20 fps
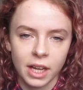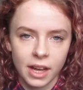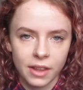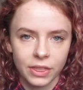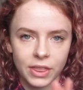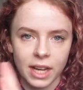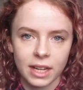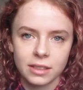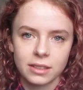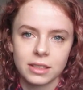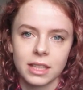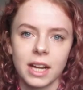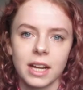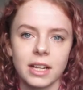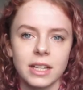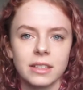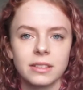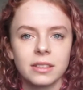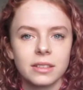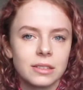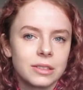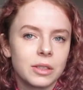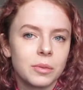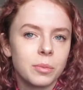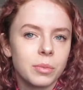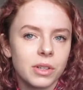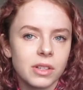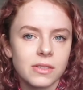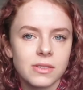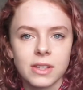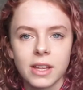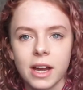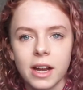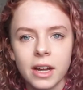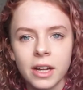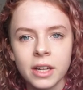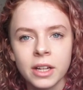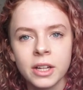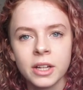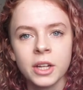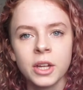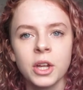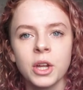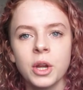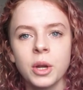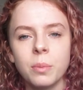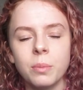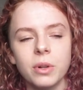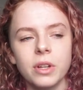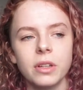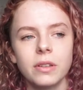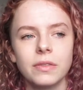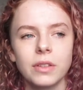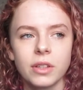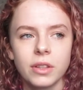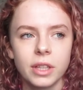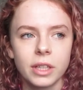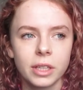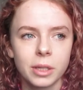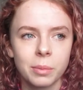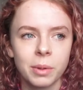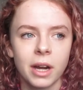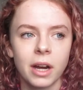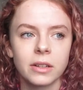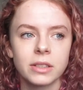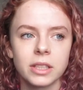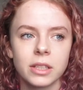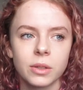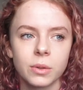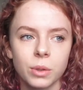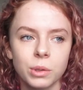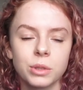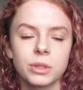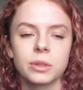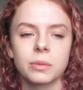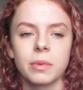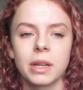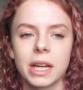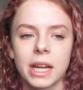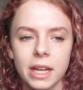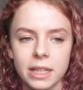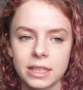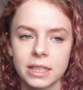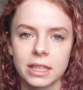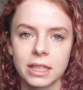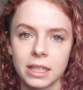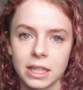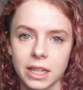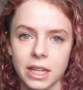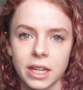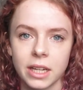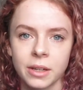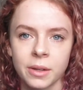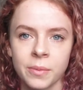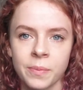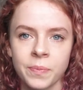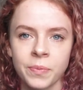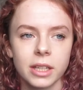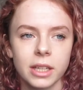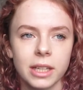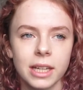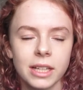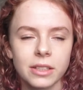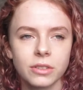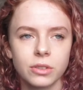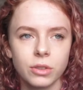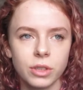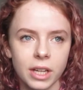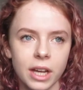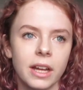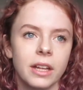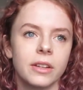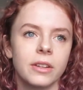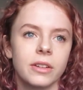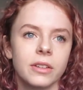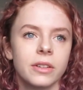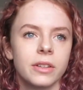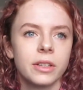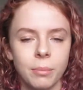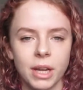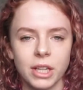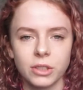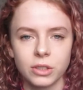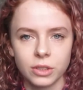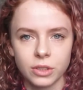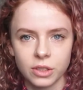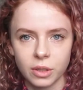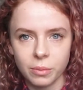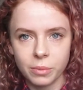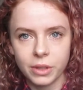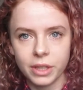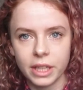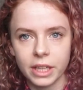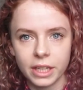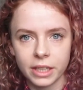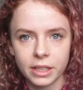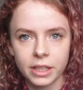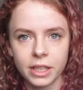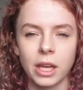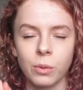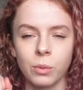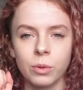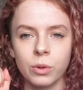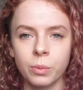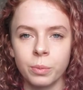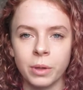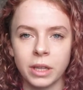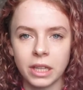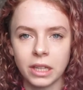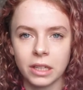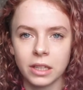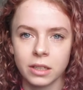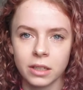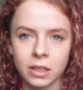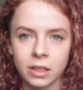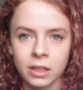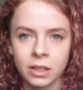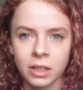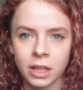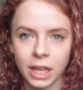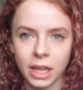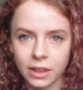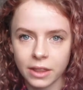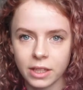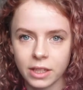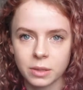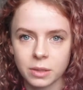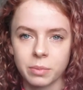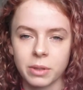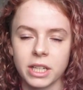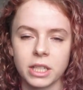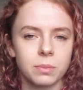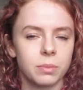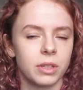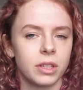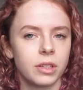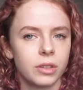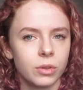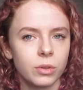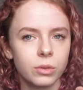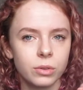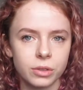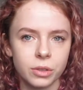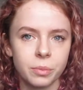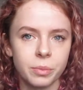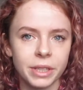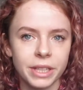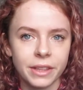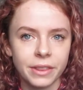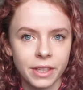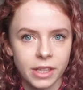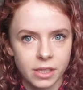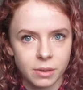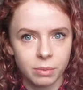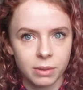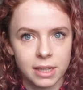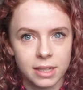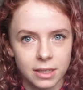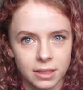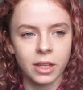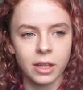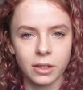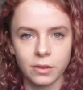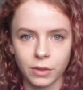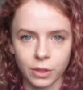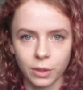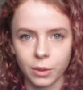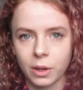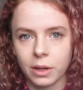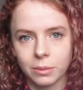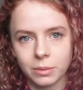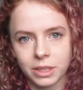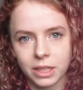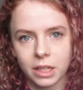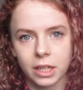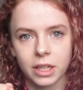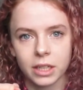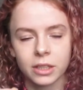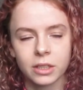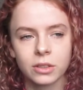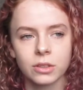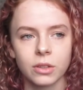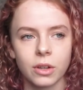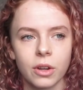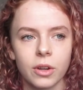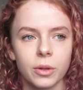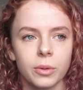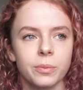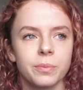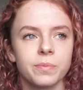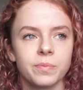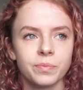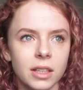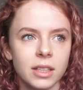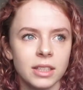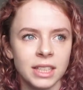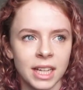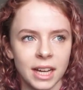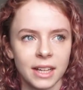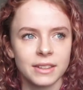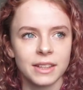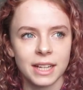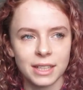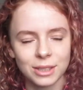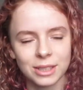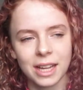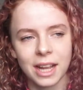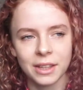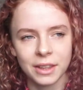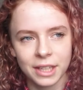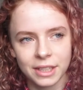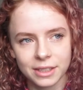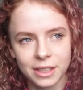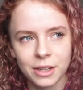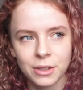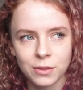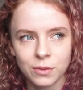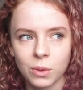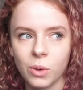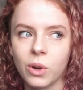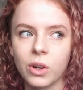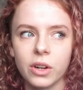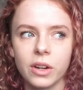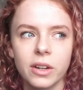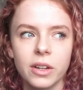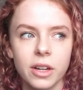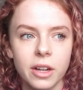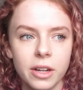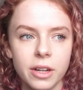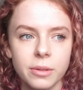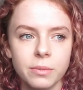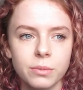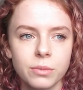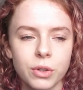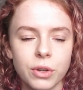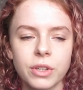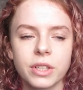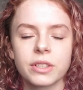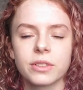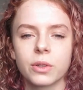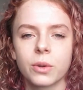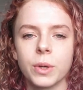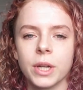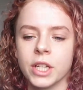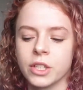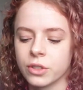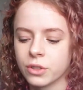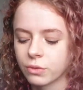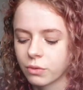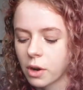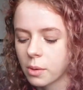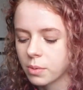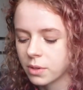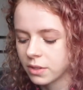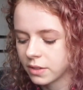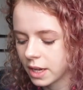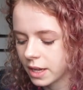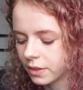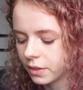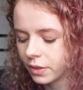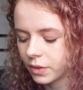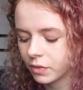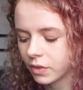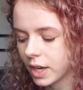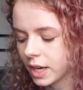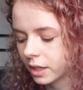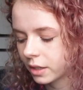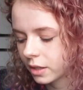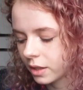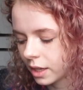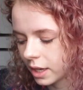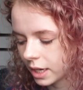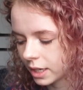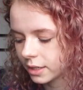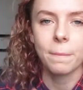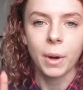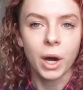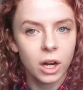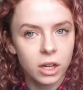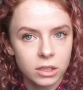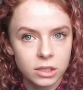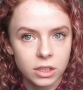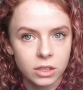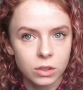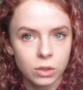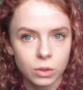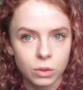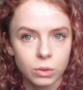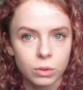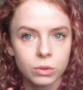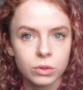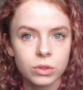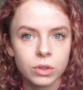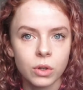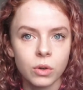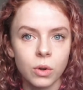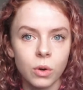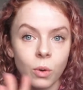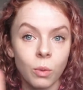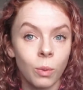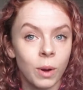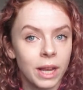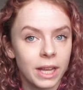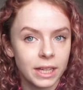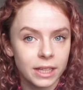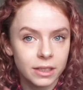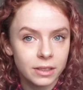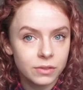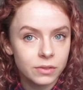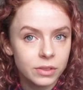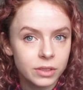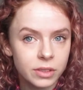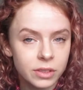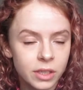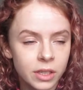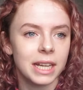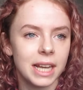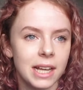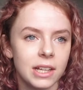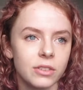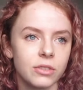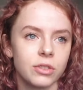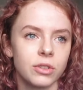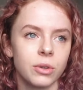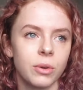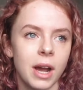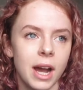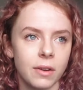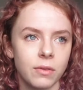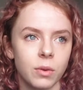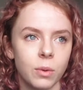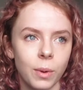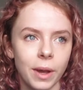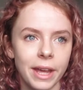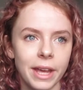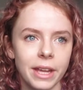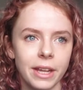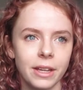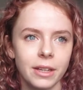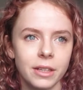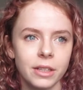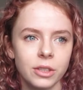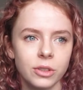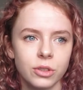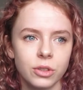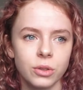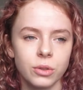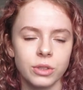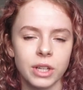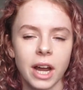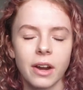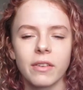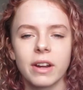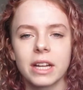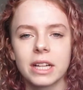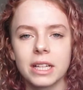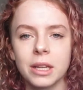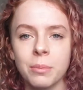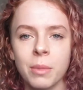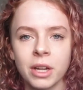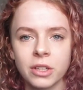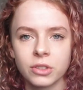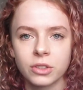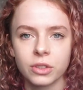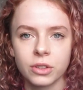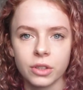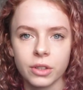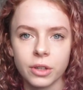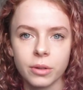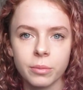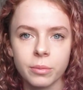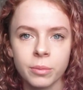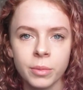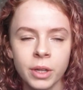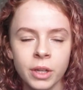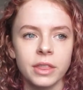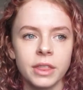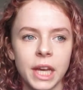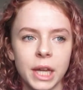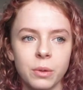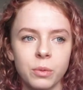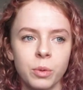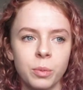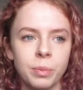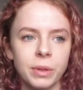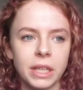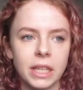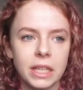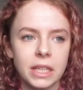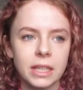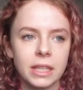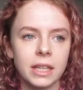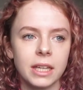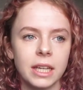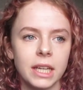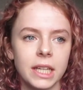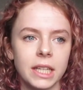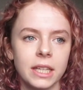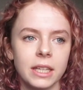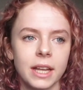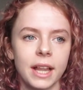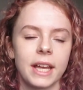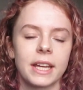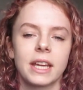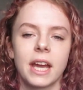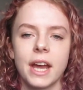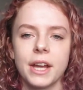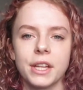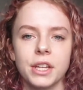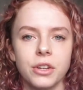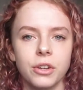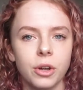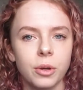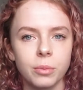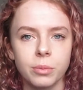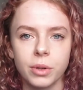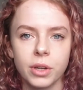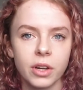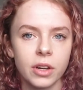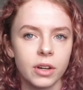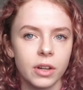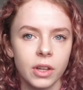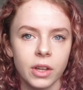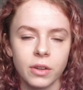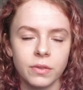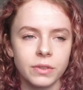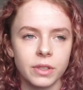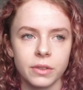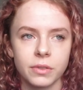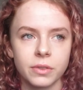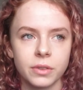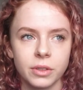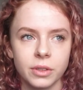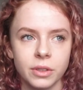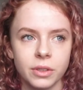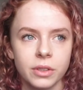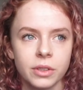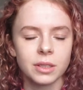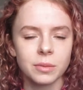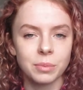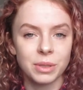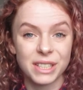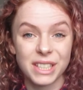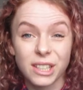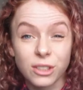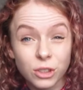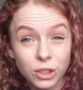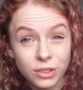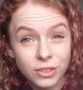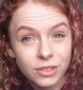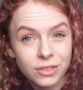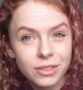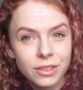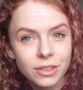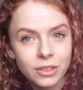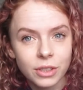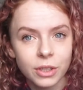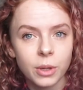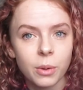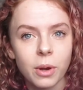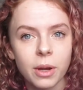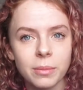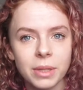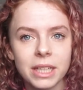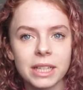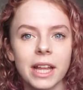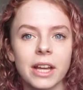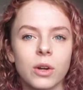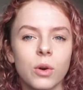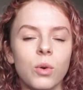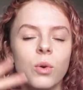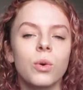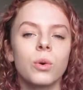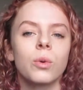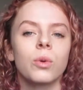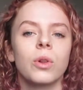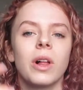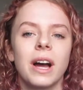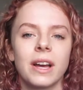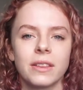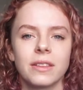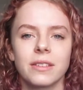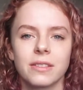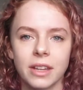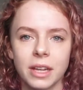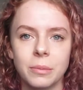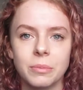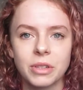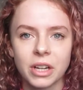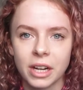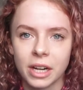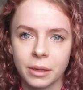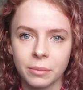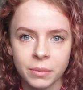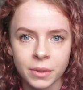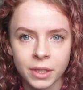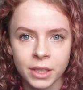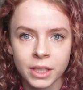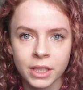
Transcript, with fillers: and that's that it's as simple as that but if you think about it quantum mechanically unless you can measure something it will be in this place but it could also be in this place if you know what i'm saying so yeah that's that's kind of what um, Schrodinger's equations represent the fact that particles or waves unless you have a way to directly measure them they will be in like any number of different positions you know what I mean like all at the same time